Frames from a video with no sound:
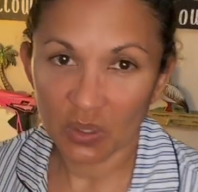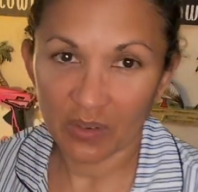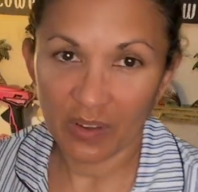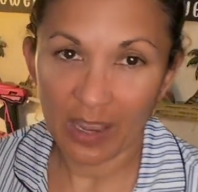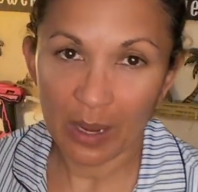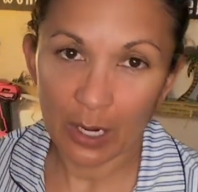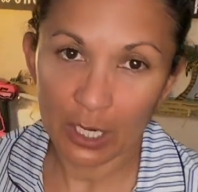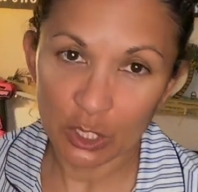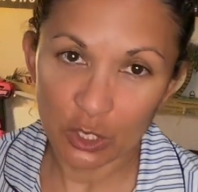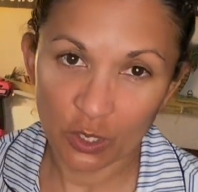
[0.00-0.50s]
of
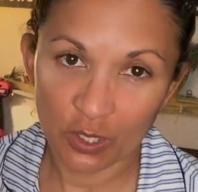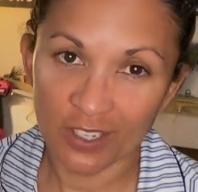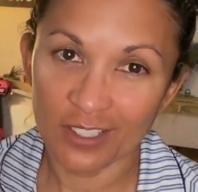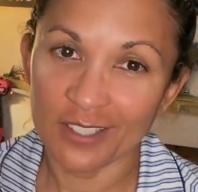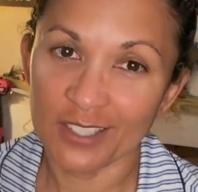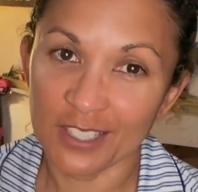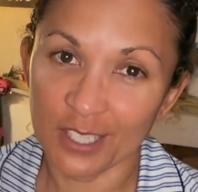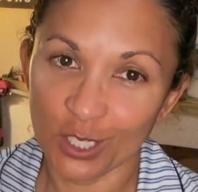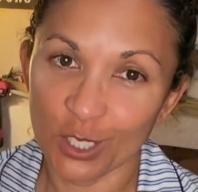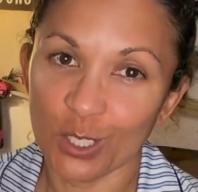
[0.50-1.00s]
how I
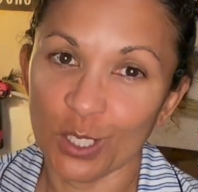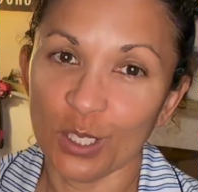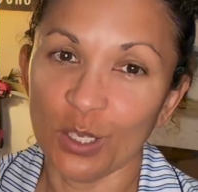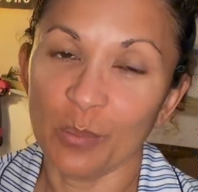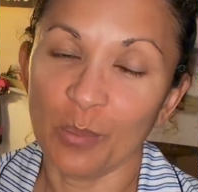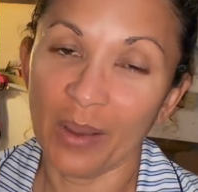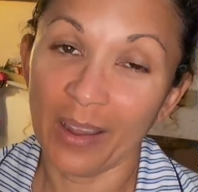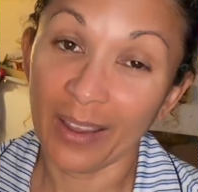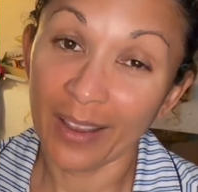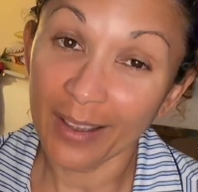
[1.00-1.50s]
transitioned
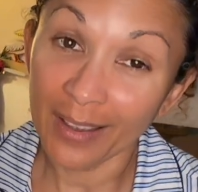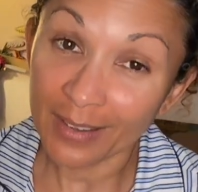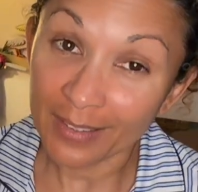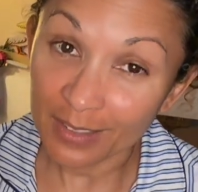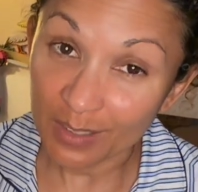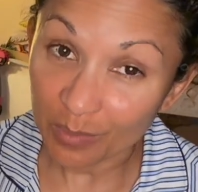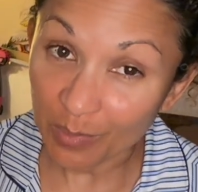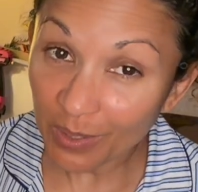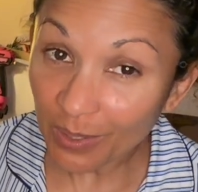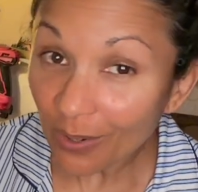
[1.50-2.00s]
my
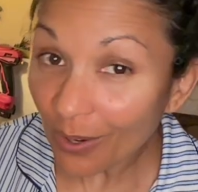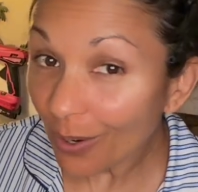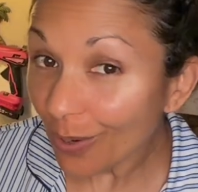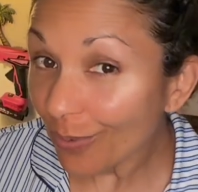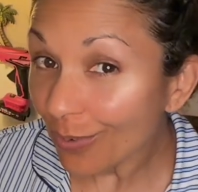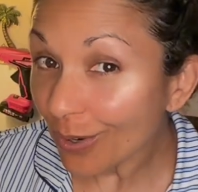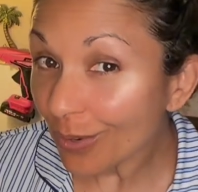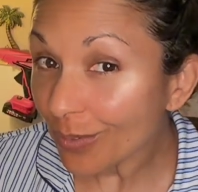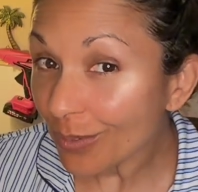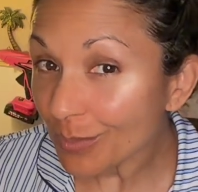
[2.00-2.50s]
husband
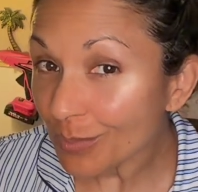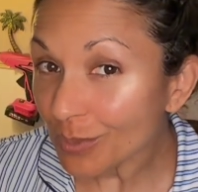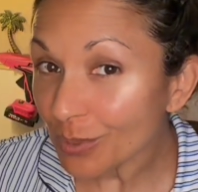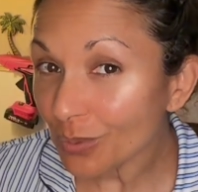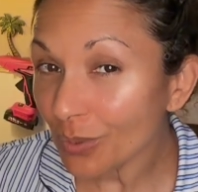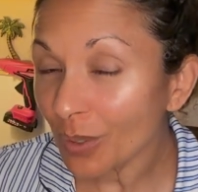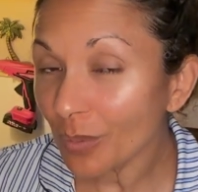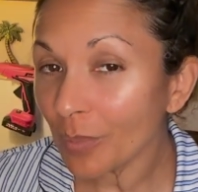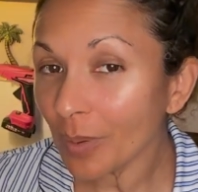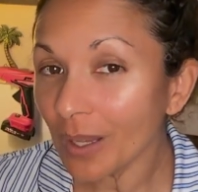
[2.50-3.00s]
over from
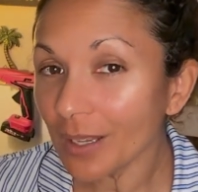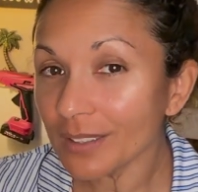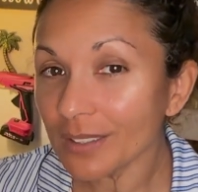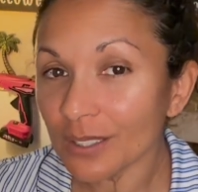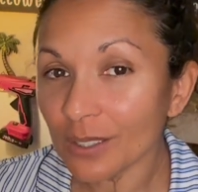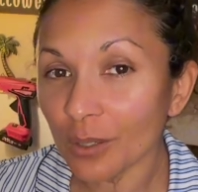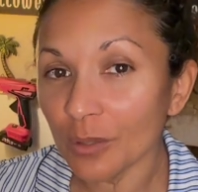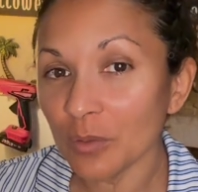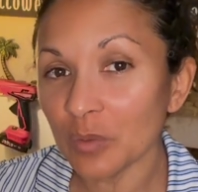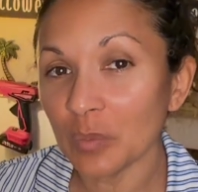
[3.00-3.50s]
store-bought
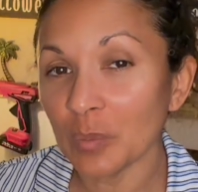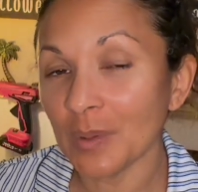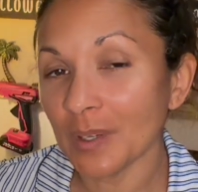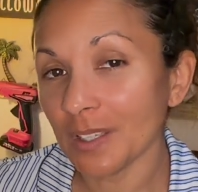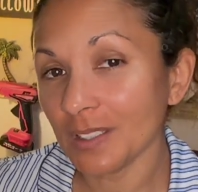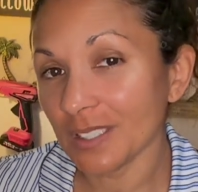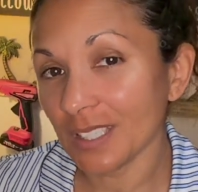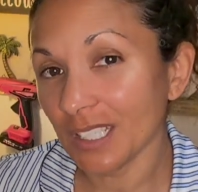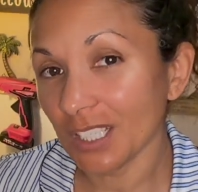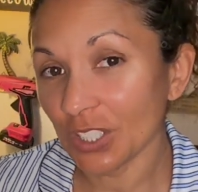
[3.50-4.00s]
soaps,
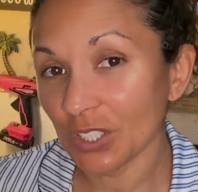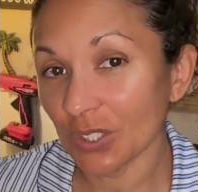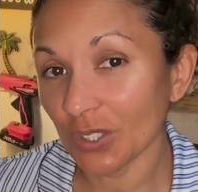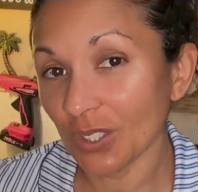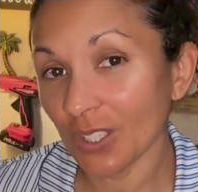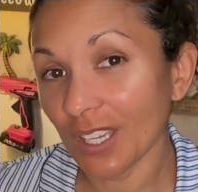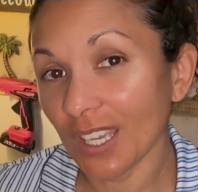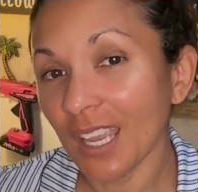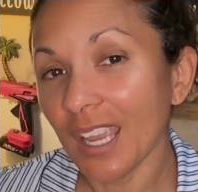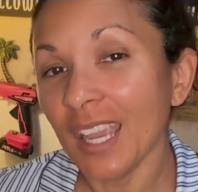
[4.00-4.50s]
because
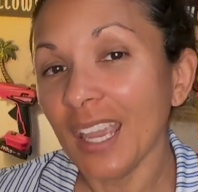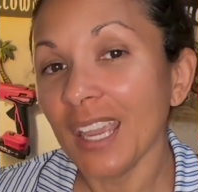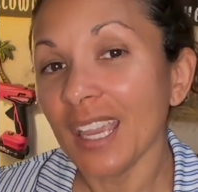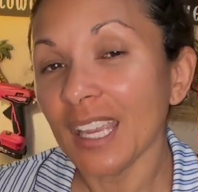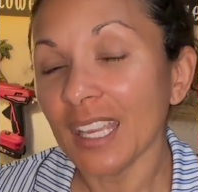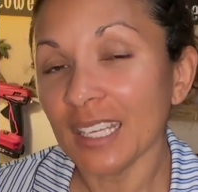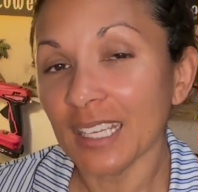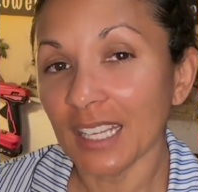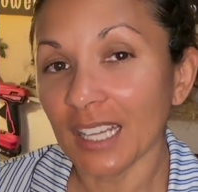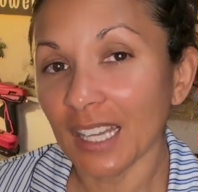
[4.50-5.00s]
initially
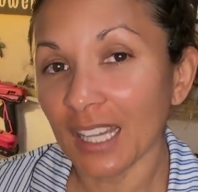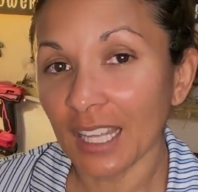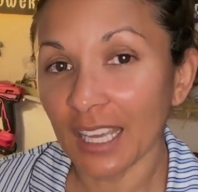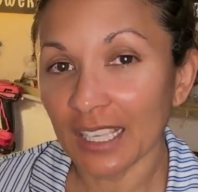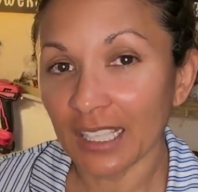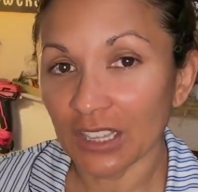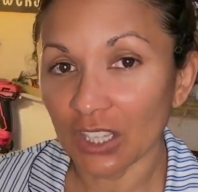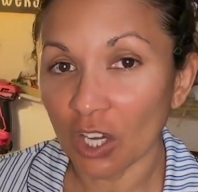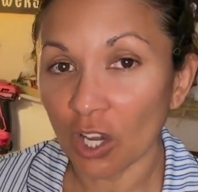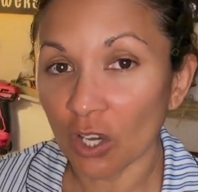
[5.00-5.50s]
he didn't
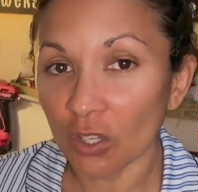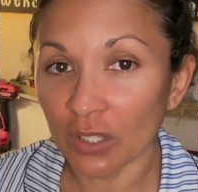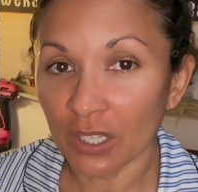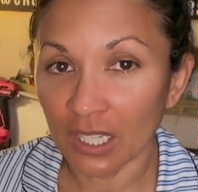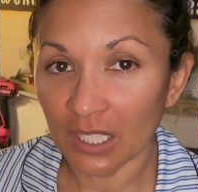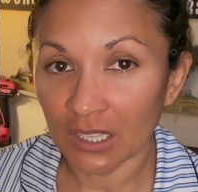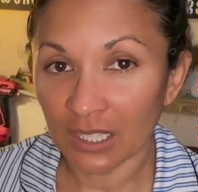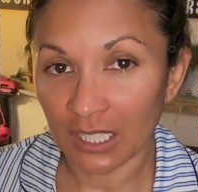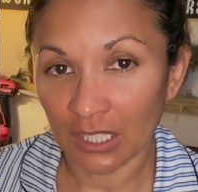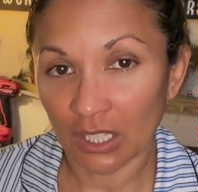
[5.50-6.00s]
like the
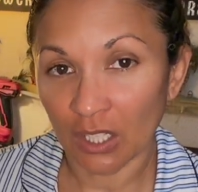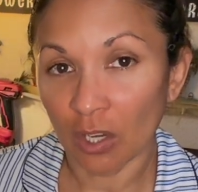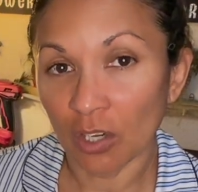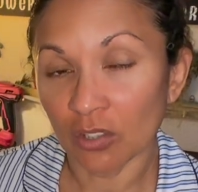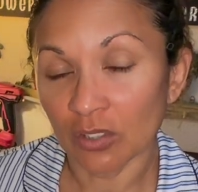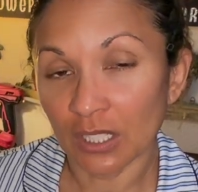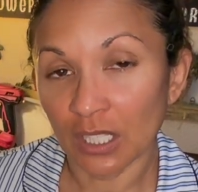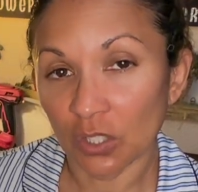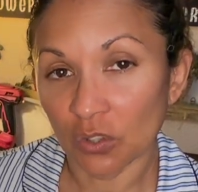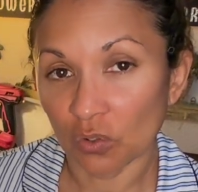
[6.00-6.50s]

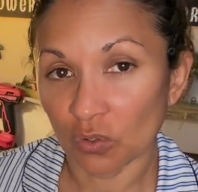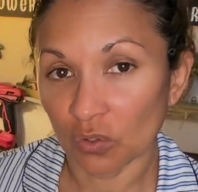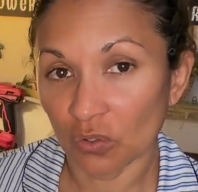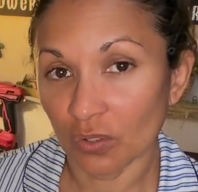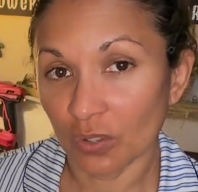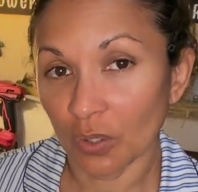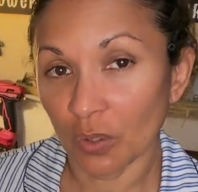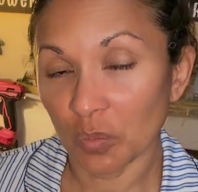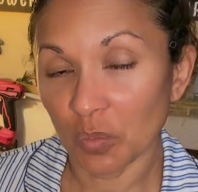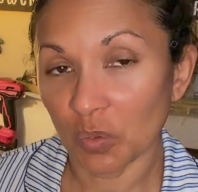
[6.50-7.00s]
all-natural
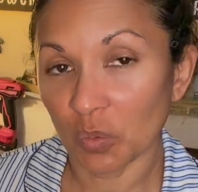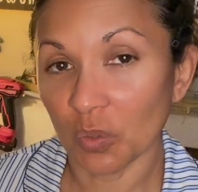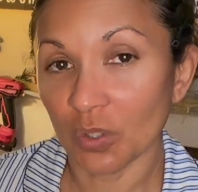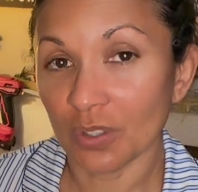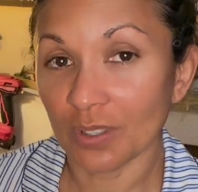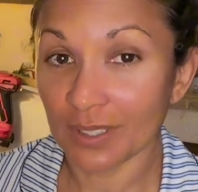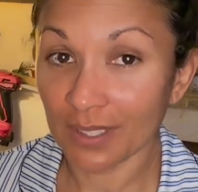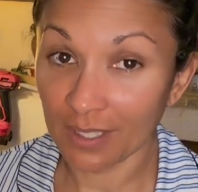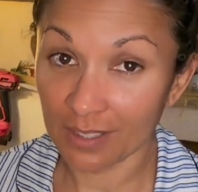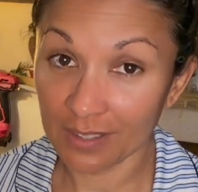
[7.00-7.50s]
soaps weren't
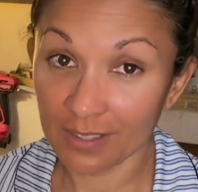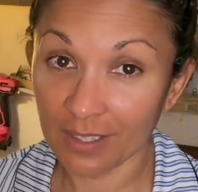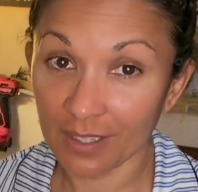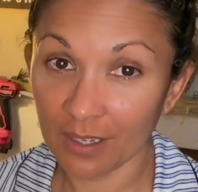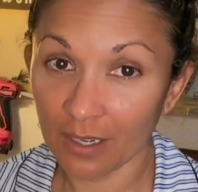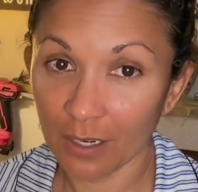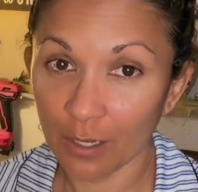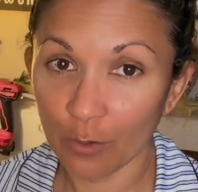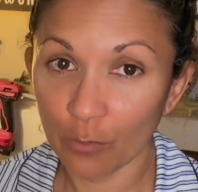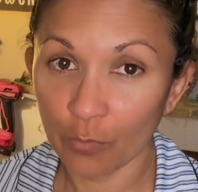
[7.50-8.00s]
sudsy
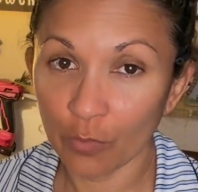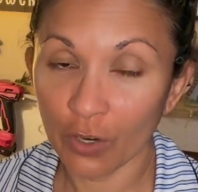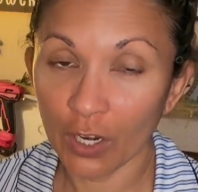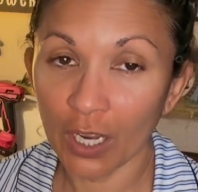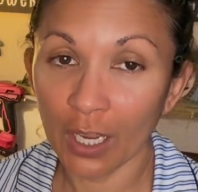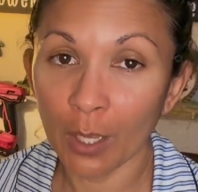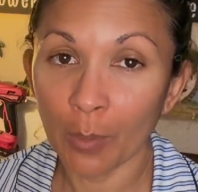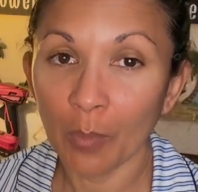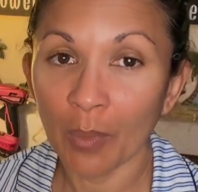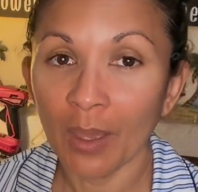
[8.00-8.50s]
enough for
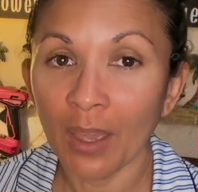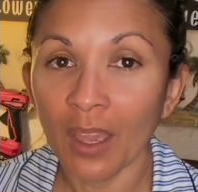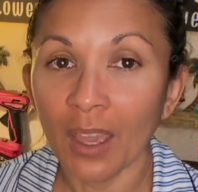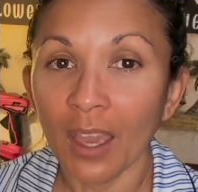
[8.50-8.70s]
him.